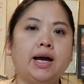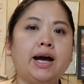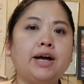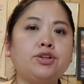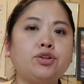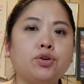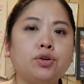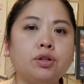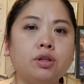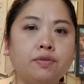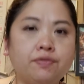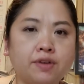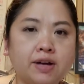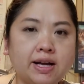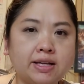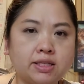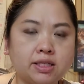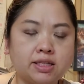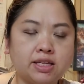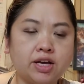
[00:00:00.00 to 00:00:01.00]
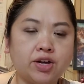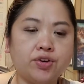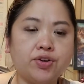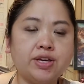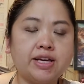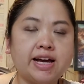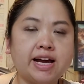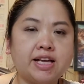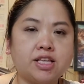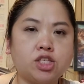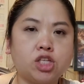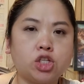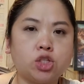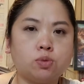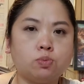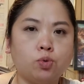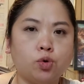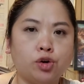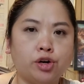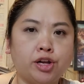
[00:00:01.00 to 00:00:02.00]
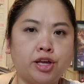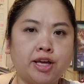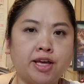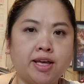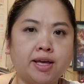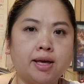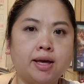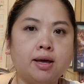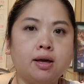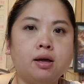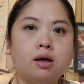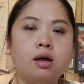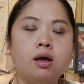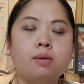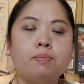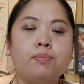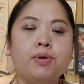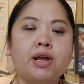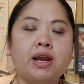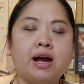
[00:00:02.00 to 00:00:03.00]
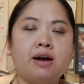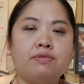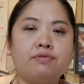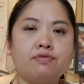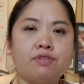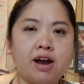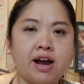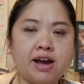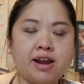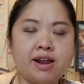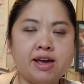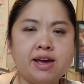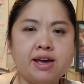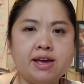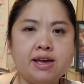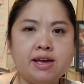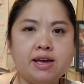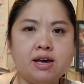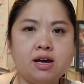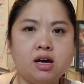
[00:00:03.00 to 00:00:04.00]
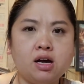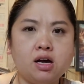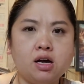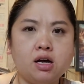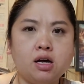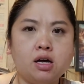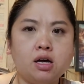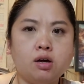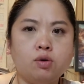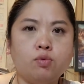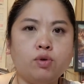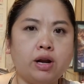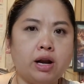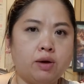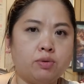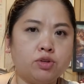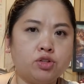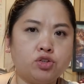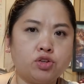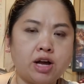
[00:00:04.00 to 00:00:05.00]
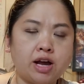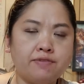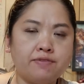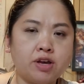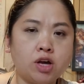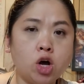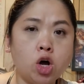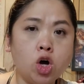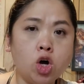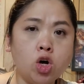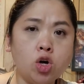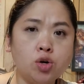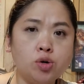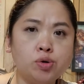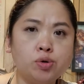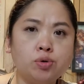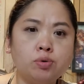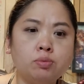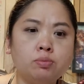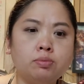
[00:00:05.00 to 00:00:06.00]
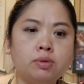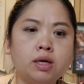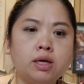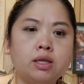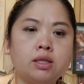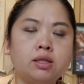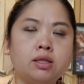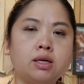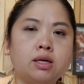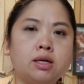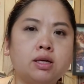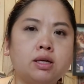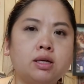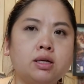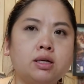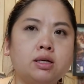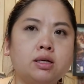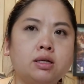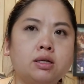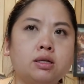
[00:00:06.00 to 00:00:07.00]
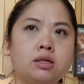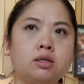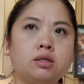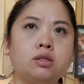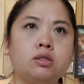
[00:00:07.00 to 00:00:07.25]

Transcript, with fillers: I totally forgot to tell you guys this morning, but on Friday when I was driving home, the